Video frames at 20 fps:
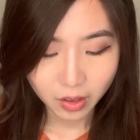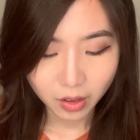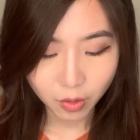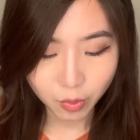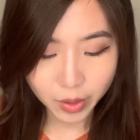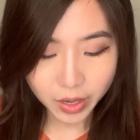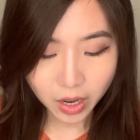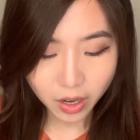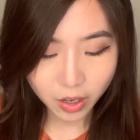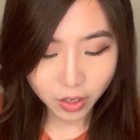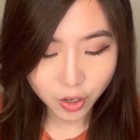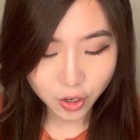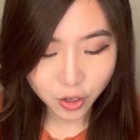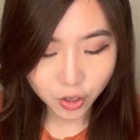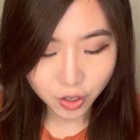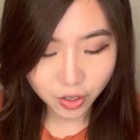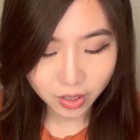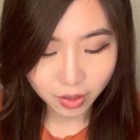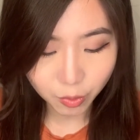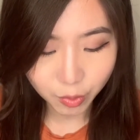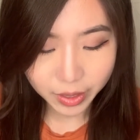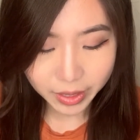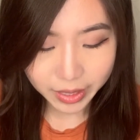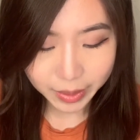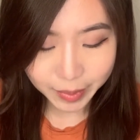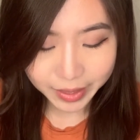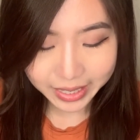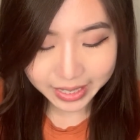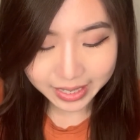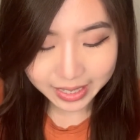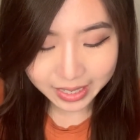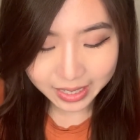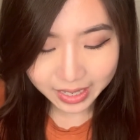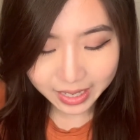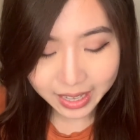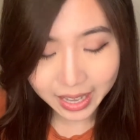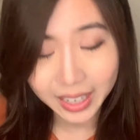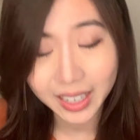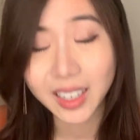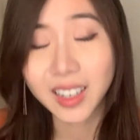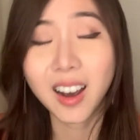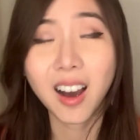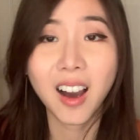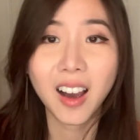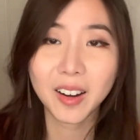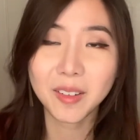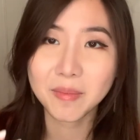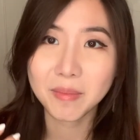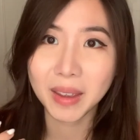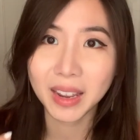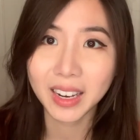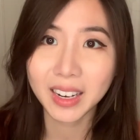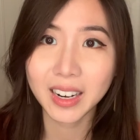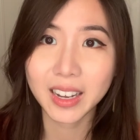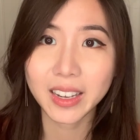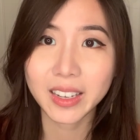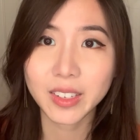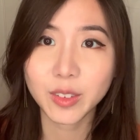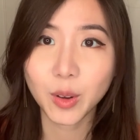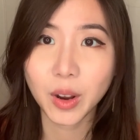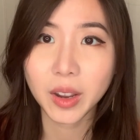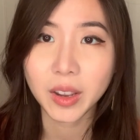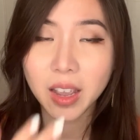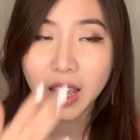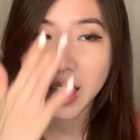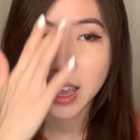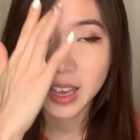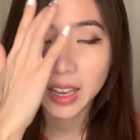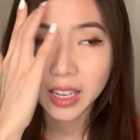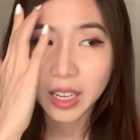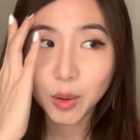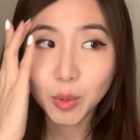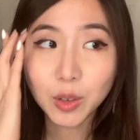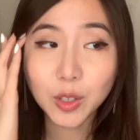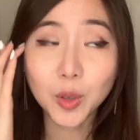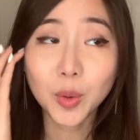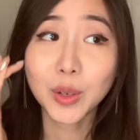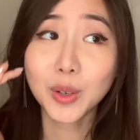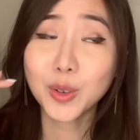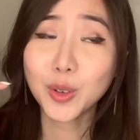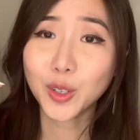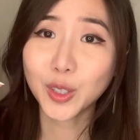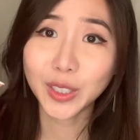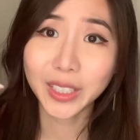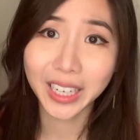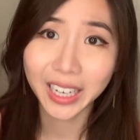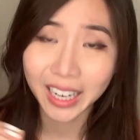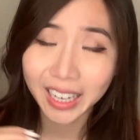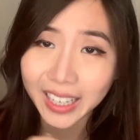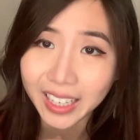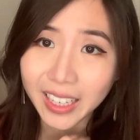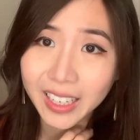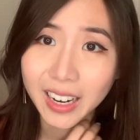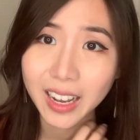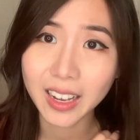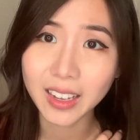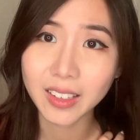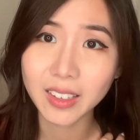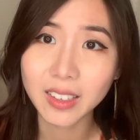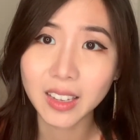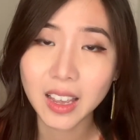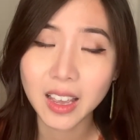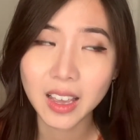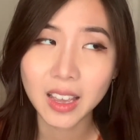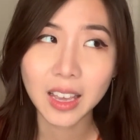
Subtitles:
we can see that God made us, right? He was the one who created us.